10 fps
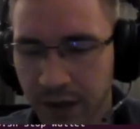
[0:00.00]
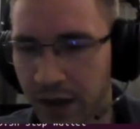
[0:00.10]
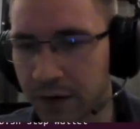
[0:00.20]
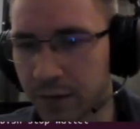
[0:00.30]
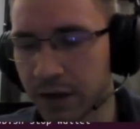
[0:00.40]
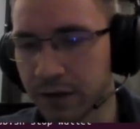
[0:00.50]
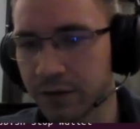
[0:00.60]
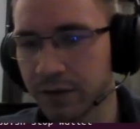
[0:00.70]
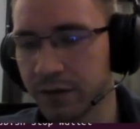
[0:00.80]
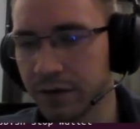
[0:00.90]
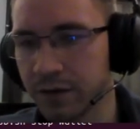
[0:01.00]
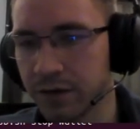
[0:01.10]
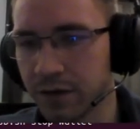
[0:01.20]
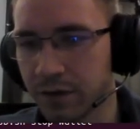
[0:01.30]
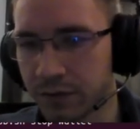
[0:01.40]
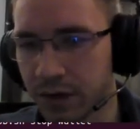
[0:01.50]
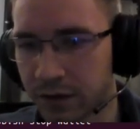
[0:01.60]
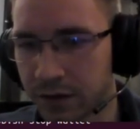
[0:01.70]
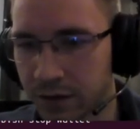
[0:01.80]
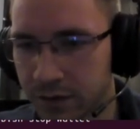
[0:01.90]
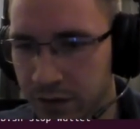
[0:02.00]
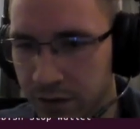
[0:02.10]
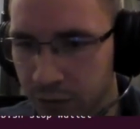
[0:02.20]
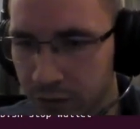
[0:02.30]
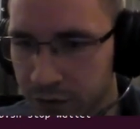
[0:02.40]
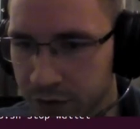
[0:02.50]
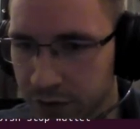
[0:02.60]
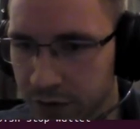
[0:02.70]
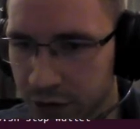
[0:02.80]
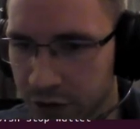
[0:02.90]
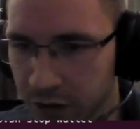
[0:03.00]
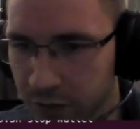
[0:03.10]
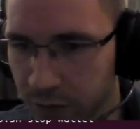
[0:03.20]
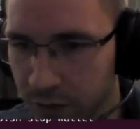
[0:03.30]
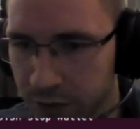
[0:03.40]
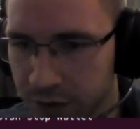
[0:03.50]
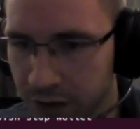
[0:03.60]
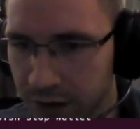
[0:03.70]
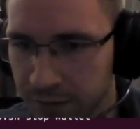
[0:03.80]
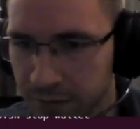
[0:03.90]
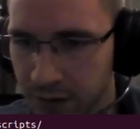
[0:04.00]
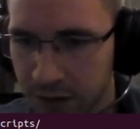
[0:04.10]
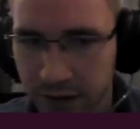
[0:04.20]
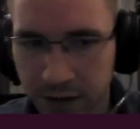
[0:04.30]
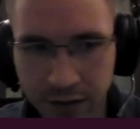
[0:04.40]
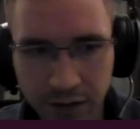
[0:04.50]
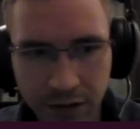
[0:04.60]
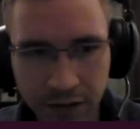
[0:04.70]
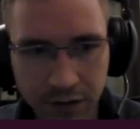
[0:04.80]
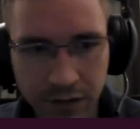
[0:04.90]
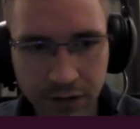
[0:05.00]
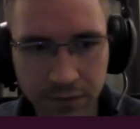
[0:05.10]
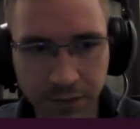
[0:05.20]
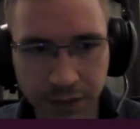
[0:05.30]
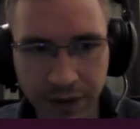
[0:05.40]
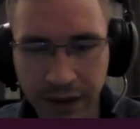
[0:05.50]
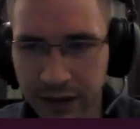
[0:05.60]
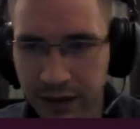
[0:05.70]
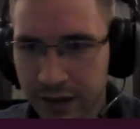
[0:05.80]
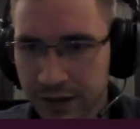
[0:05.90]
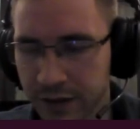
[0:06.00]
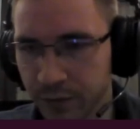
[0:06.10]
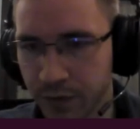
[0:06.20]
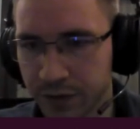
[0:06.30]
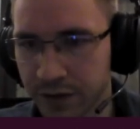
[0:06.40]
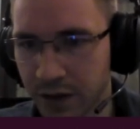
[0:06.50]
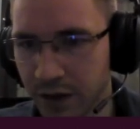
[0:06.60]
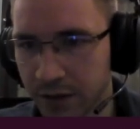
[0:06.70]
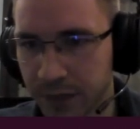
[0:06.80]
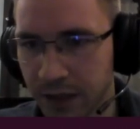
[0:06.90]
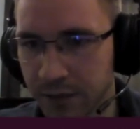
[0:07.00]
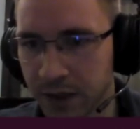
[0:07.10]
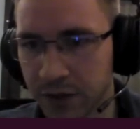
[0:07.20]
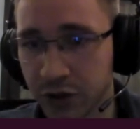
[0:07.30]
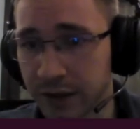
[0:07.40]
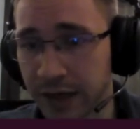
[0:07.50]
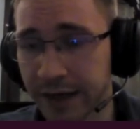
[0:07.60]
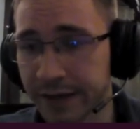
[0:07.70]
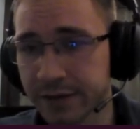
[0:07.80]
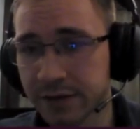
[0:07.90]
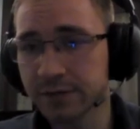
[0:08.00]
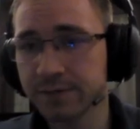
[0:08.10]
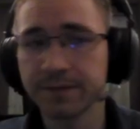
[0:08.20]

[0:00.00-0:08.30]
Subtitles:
Anyway, there are no running nodes anymore. I'm just gonna check it one more time. But I guess it was not maybe initialized.